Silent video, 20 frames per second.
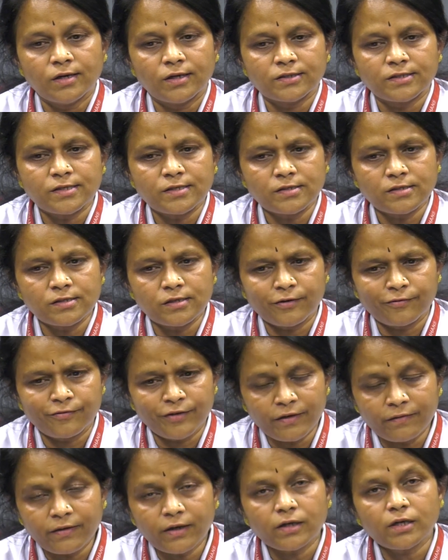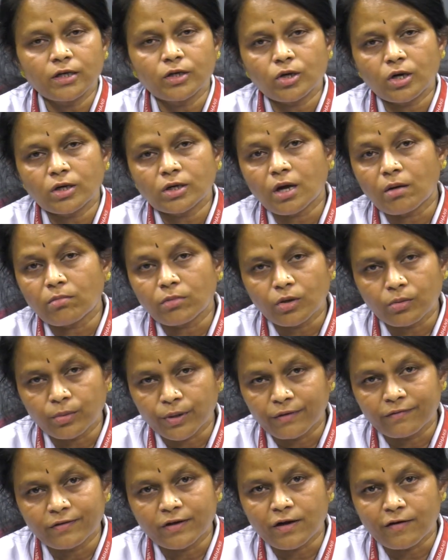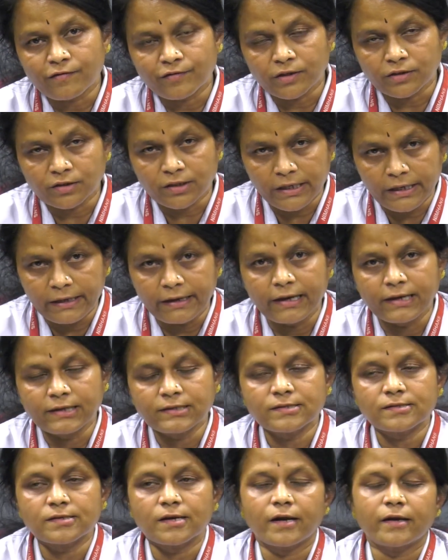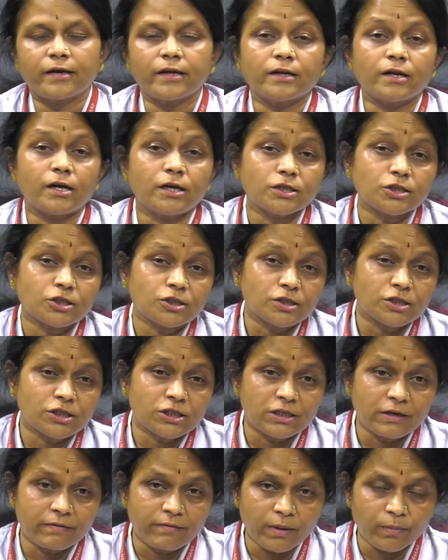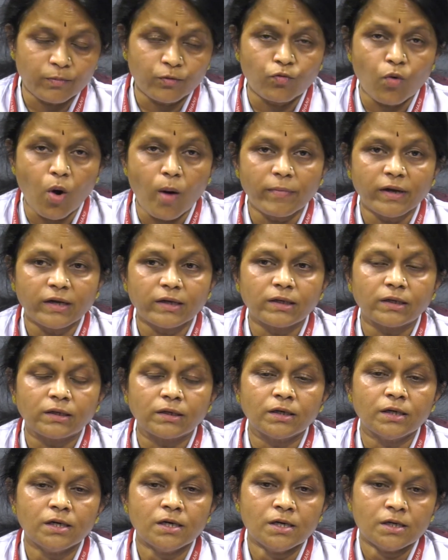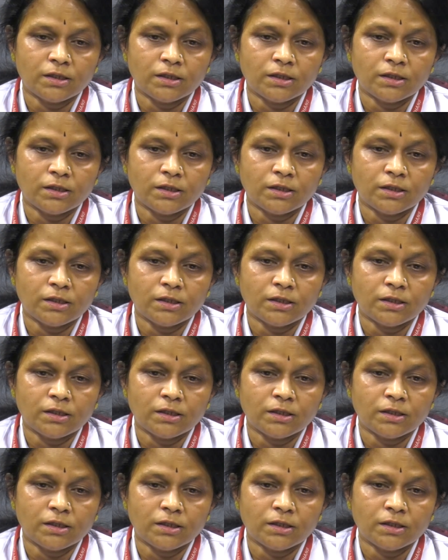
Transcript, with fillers: since the fever did not come down even after three days and in addition she developed vomiting,